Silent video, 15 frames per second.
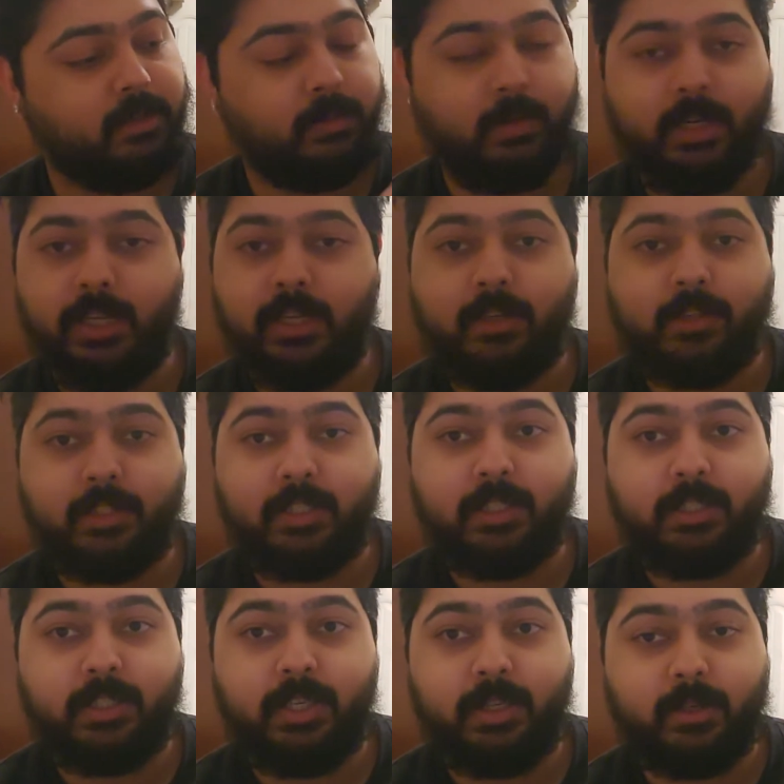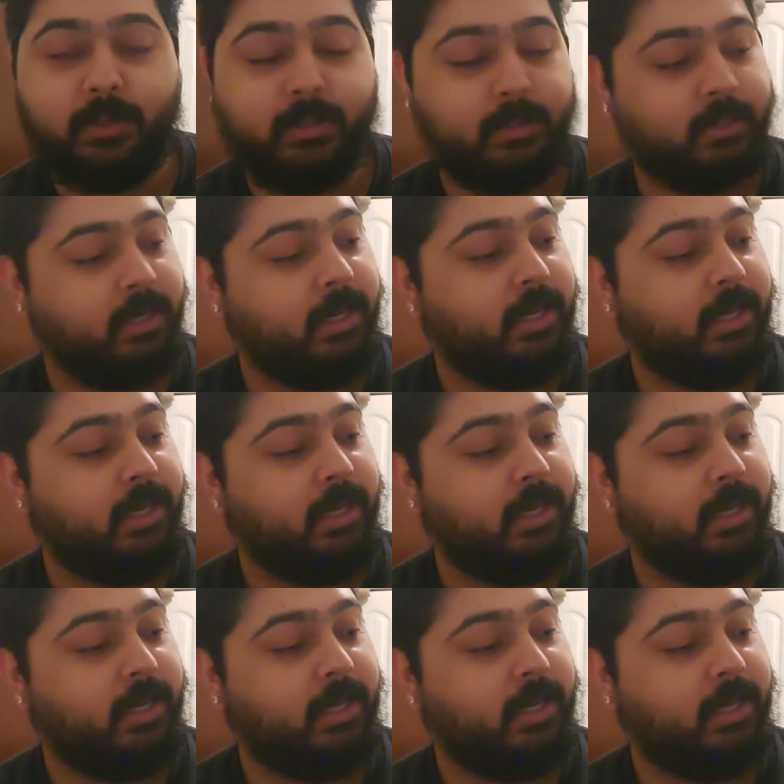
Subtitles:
right here, these sneakers.